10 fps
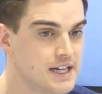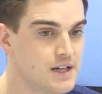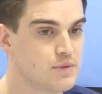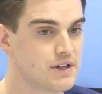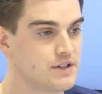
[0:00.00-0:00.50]

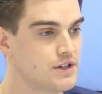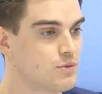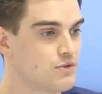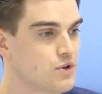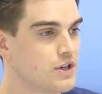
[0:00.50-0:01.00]
But
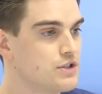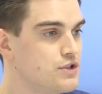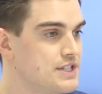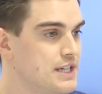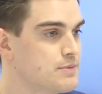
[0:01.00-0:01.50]
we've got
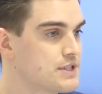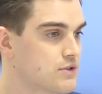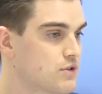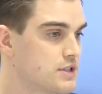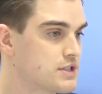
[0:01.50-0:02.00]
new tips
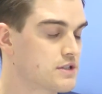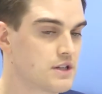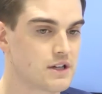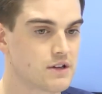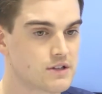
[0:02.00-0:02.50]
across
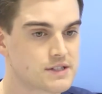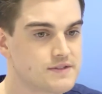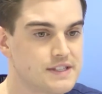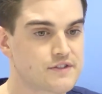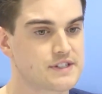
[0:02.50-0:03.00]
lots
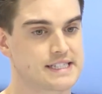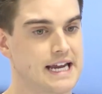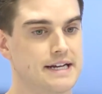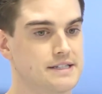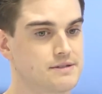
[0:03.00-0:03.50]
of different
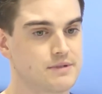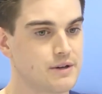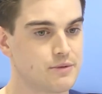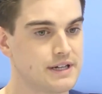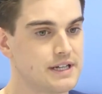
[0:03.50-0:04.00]
scanners
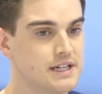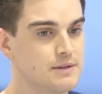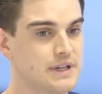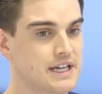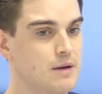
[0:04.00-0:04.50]
where we're
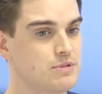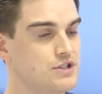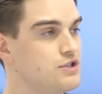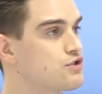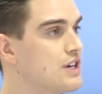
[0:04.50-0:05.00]
being able to
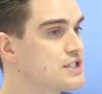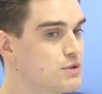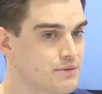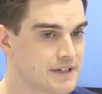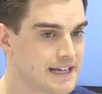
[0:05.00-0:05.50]
use
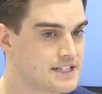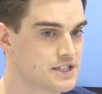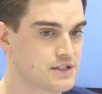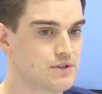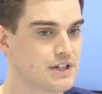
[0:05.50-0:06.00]

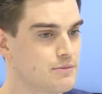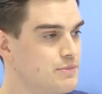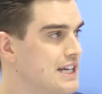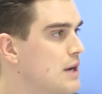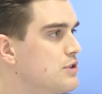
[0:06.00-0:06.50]
transillumination, we're
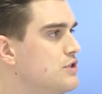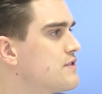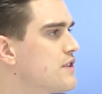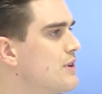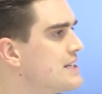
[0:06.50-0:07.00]
being able to use
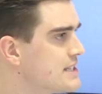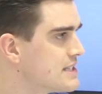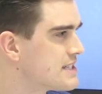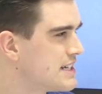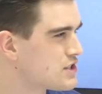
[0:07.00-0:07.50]

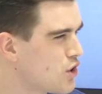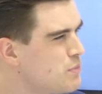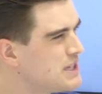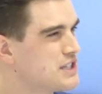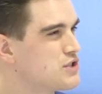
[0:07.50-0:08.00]
fluorescence, and it's
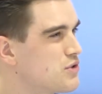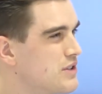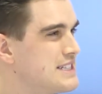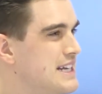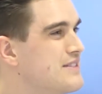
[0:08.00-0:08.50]
opening the door,
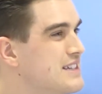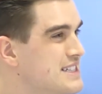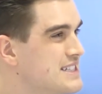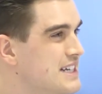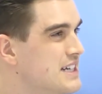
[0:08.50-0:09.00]
as Anthony
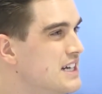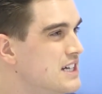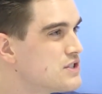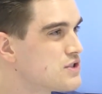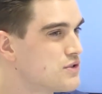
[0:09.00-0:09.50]
said,
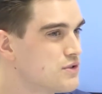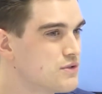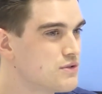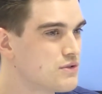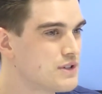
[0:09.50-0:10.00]
to
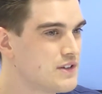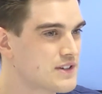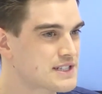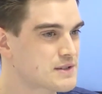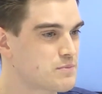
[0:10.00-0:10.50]
give
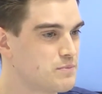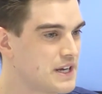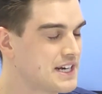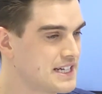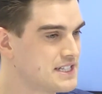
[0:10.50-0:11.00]
us
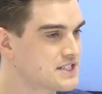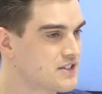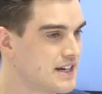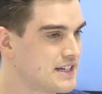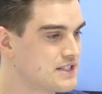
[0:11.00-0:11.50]
better
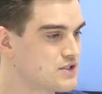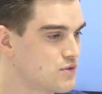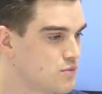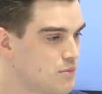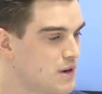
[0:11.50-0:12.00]
insight
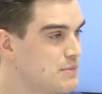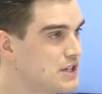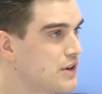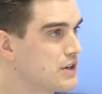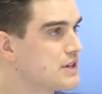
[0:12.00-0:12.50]
into what might be
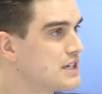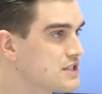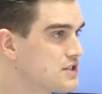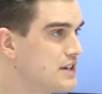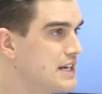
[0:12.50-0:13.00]
going on in a
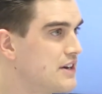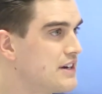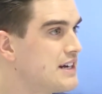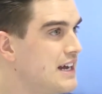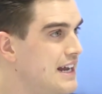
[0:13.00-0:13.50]
certain
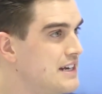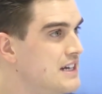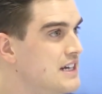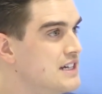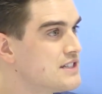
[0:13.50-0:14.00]
area and
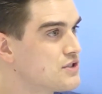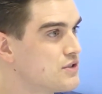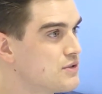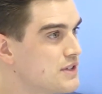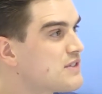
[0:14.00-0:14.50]

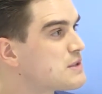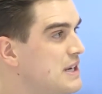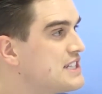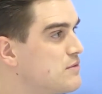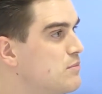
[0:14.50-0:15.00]
to give us
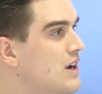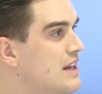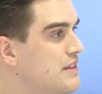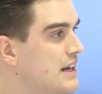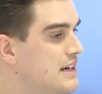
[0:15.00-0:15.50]
peace of
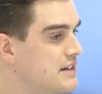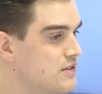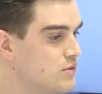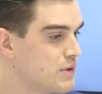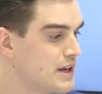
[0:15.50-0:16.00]
mind that
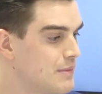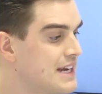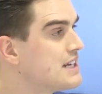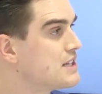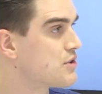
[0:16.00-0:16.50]
we are
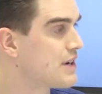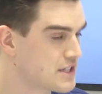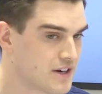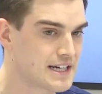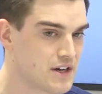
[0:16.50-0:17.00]
making the
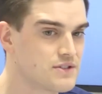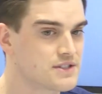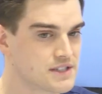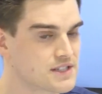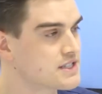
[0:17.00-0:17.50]
correct
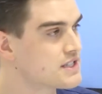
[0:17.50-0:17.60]
diagnosis.